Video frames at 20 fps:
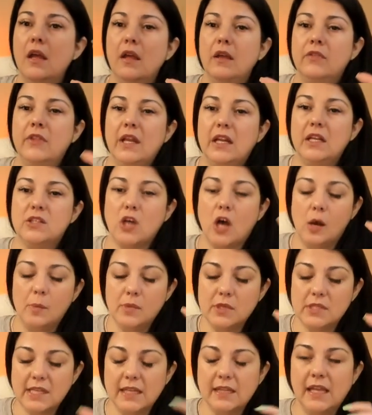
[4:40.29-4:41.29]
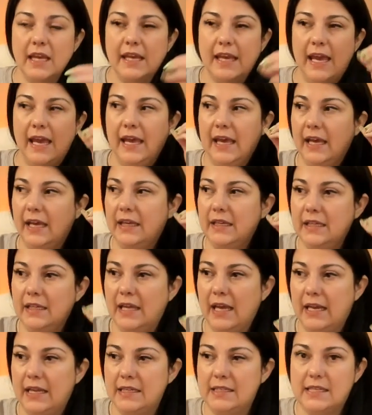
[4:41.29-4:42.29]
that it's almost like they can't
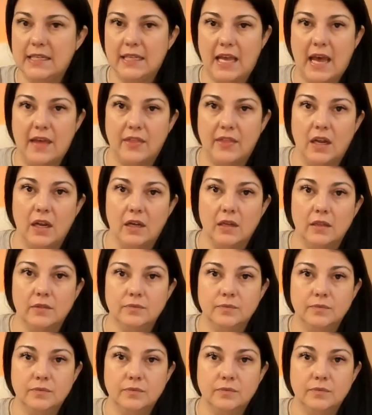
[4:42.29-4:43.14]
get it together.